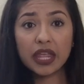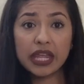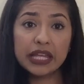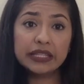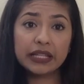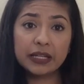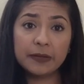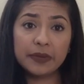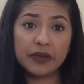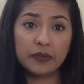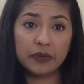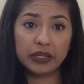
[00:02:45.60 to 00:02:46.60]
it's gonna
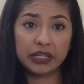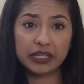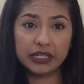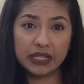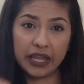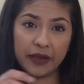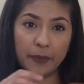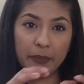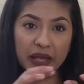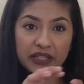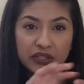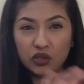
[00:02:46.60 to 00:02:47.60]
be really, like
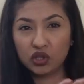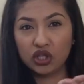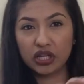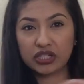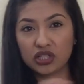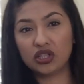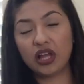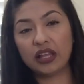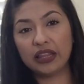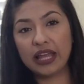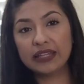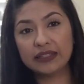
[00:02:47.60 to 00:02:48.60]
muscle looks a
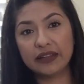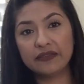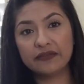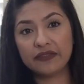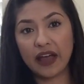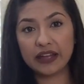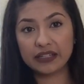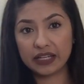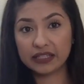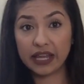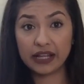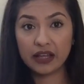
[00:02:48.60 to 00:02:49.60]
lot less than fat
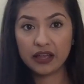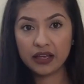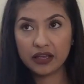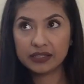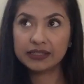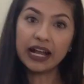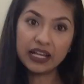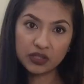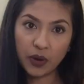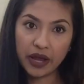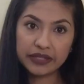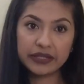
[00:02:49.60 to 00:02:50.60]
does, like
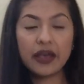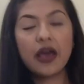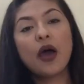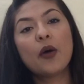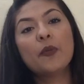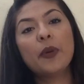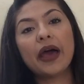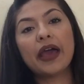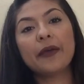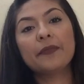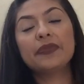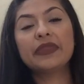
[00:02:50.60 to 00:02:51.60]
size wise.
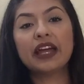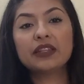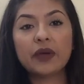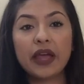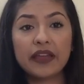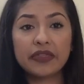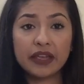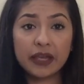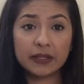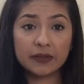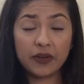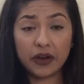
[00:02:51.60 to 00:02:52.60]
But that's why I
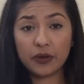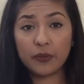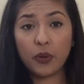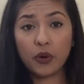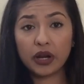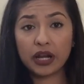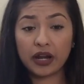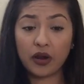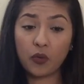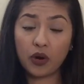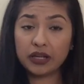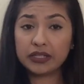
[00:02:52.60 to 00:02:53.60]
think it's very important and
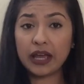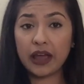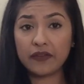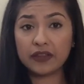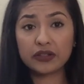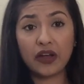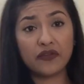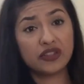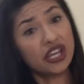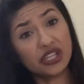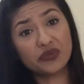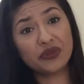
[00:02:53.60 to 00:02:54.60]
I wanted to have this
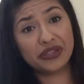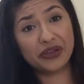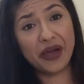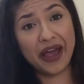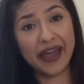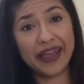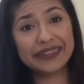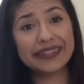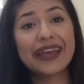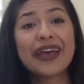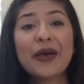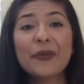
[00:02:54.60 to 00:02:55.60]
conversation with you guys
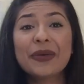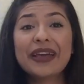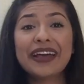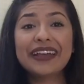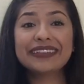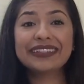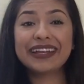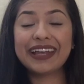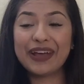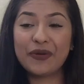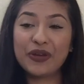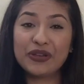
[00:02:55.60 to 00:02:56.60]
because
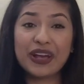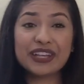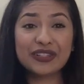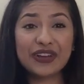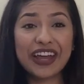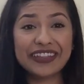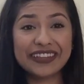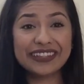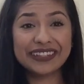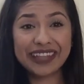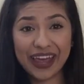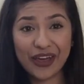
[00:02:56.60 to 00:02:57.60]
when you guys look at the
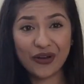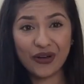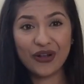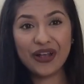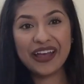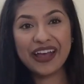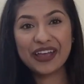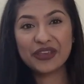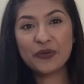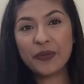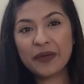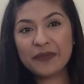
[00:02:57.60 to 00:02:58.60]
scale,
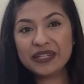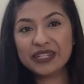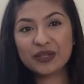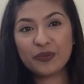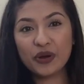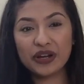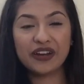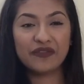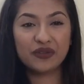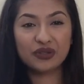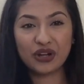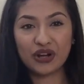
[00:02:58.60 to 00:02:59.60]
you might be disappointed
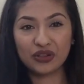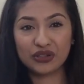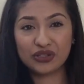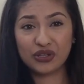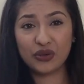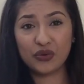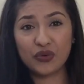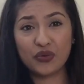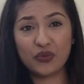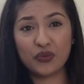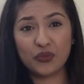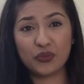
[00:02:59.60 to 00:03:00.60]
if you start
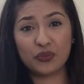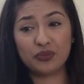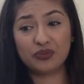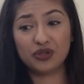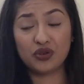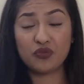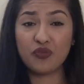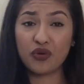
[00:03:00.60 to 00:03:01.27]
to do